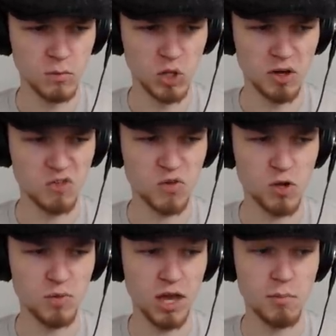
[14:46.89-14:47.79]
You must
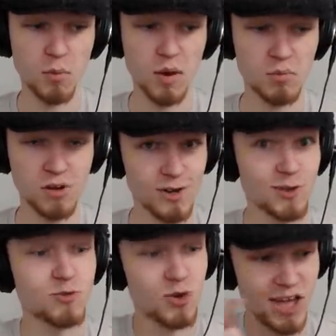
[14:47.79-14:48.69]
first become a member of
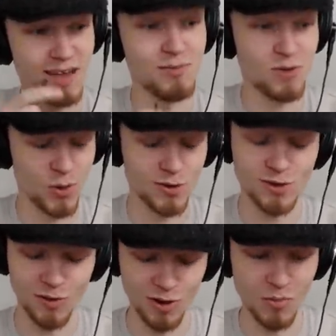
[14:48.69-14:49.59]
our tribe if you wish
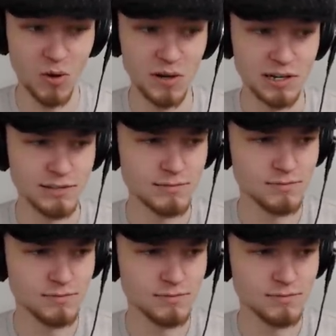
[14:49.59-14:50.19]
to learn more.